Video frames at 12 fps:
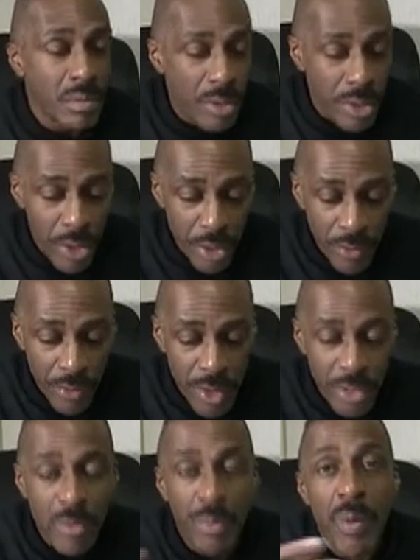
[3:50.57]
the
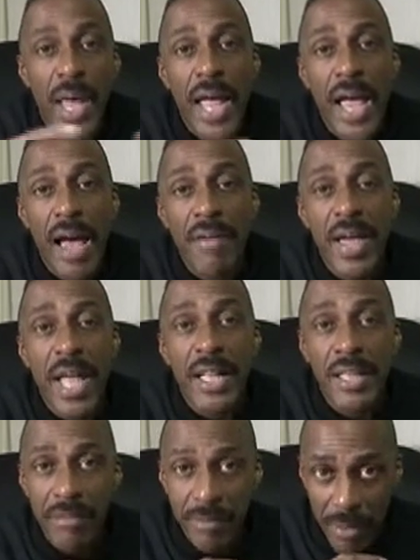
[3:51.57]
universe may have a
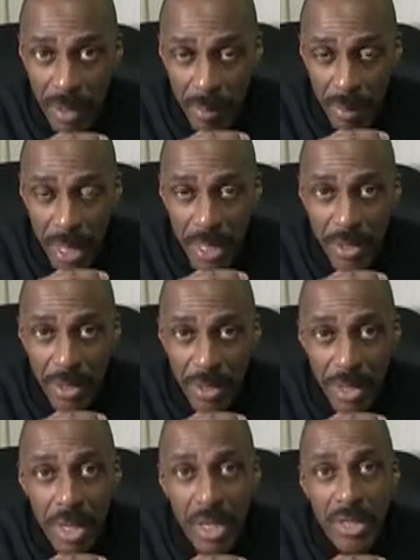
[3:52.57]
different
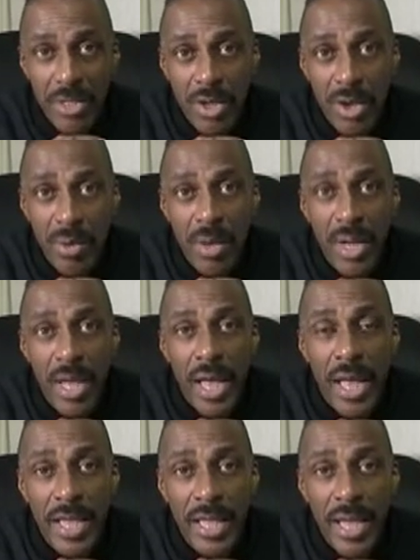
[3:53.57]
opinion. So
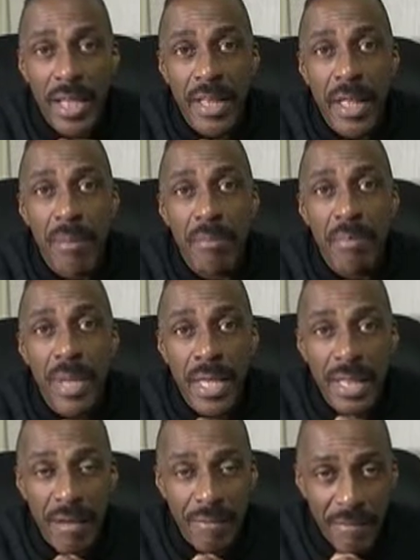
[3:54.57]
again,
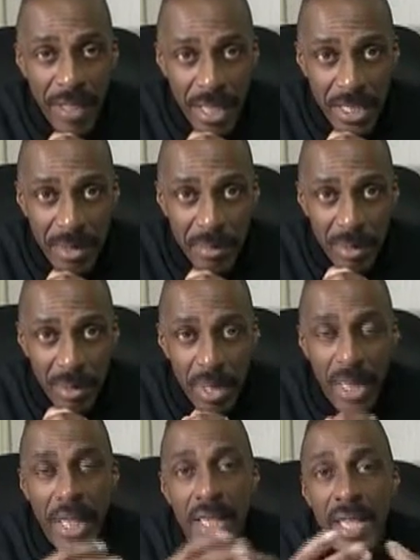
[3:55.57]
being that
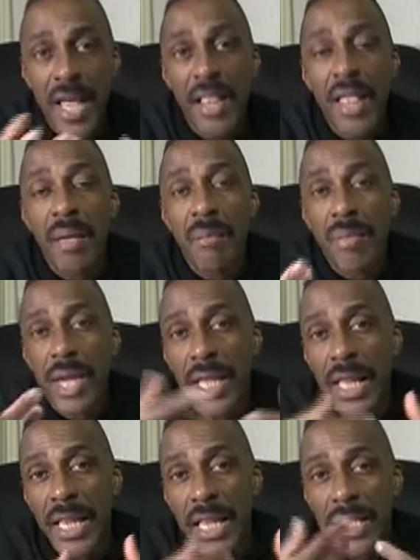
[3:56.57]
flexible, and again
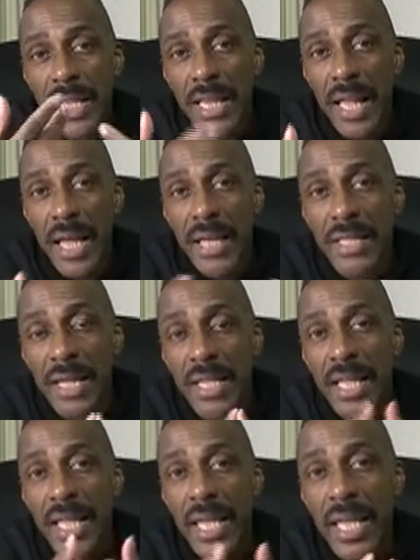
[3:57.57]
being in this light
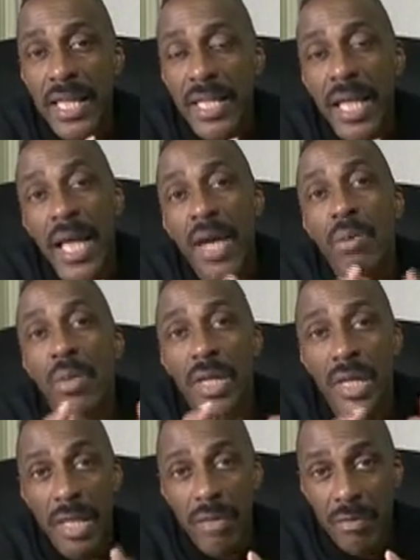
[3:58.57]
and heat, will
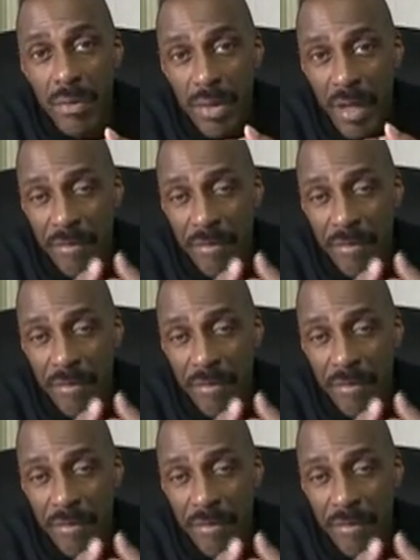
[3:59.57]
give you